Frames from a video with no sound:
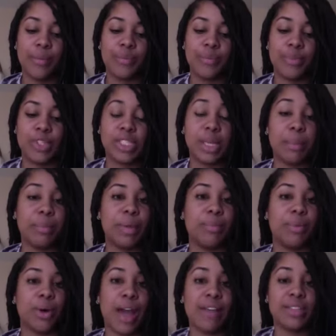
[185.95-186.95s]
Some
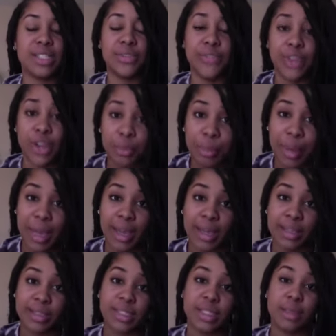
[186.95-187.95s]
people have severe
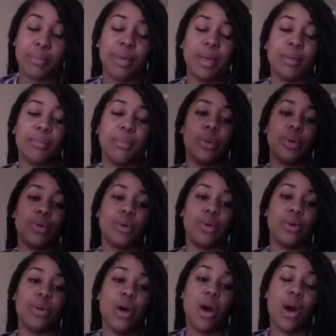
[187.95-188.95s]
pain. Some
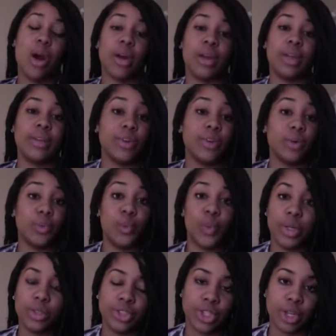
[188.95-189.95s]
people are even
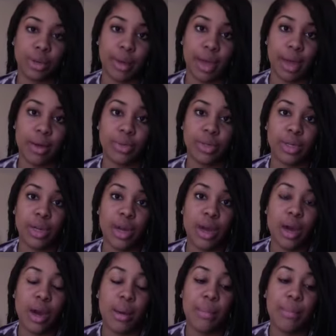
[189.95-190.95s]
wheelchair bound.
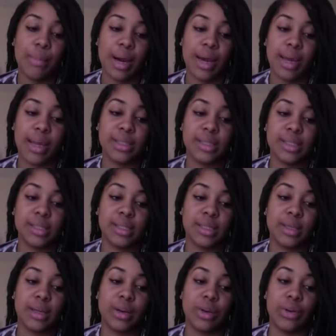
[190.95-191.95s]
But
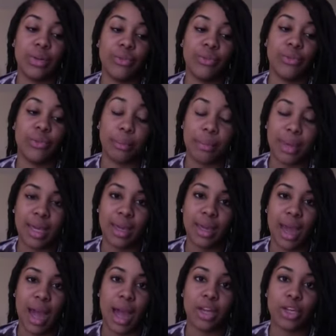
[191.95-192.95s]
for
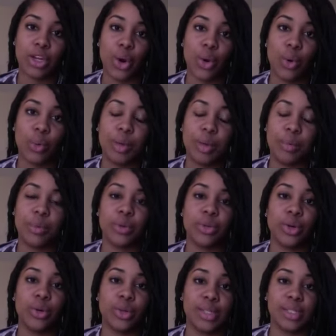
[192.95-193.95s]
me, I know people
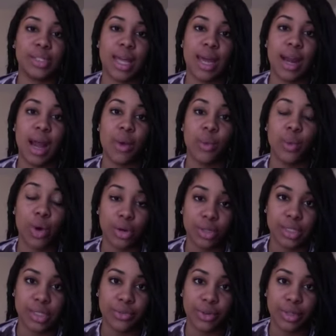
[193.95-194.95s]
notice that I
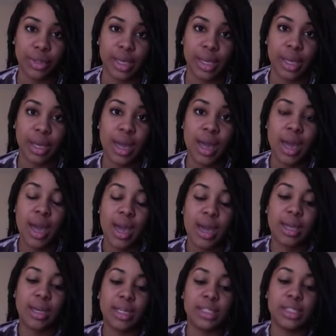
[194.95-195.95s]
walk differently,
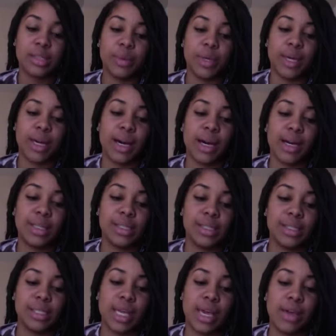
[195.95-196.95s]
and it's because
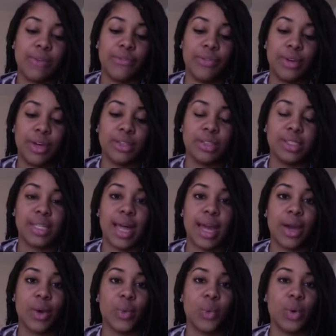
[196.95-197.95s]
it feels
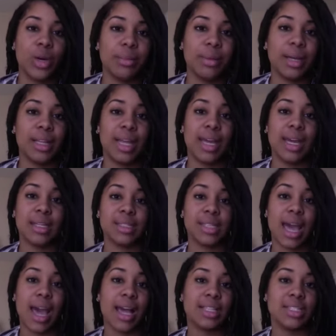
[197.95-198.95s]
like one of my legs
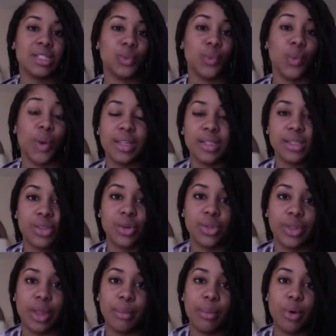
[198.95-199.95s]
has weights
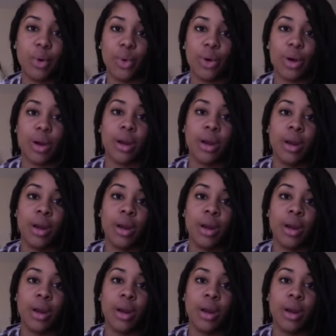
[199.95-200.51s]
on them, or